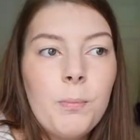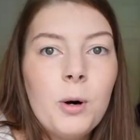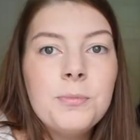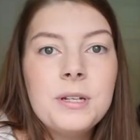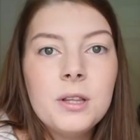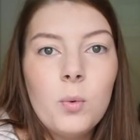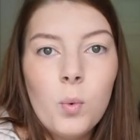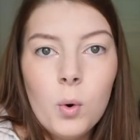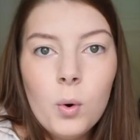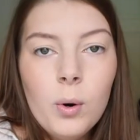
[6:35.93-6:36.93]
bombed in the
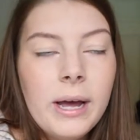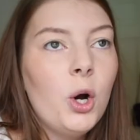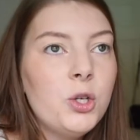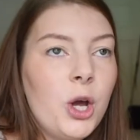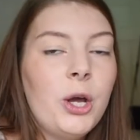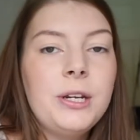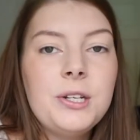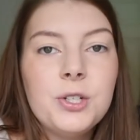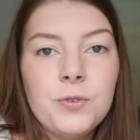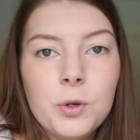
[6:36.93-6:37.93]
war got turned
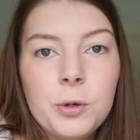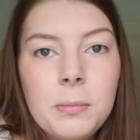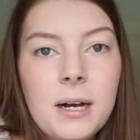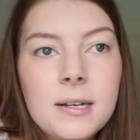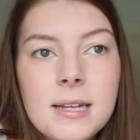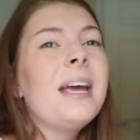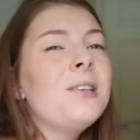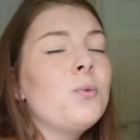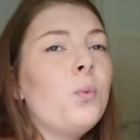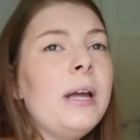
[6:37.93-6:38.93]
into ruin bars.
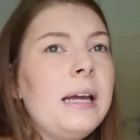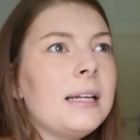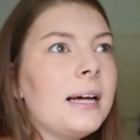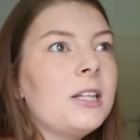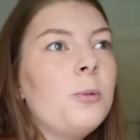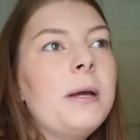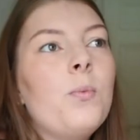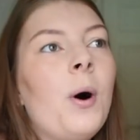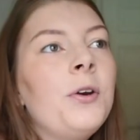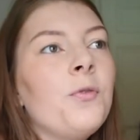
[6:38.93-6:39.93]
It's weird, like there'll be
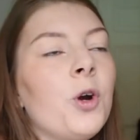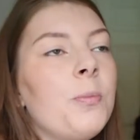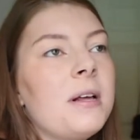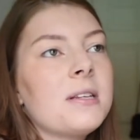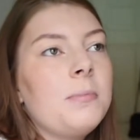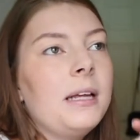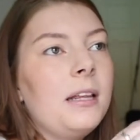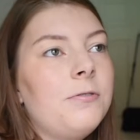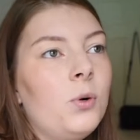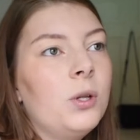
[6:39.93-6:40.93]
one room that's
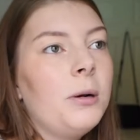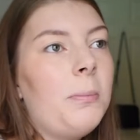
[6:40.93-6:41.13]
completely fallen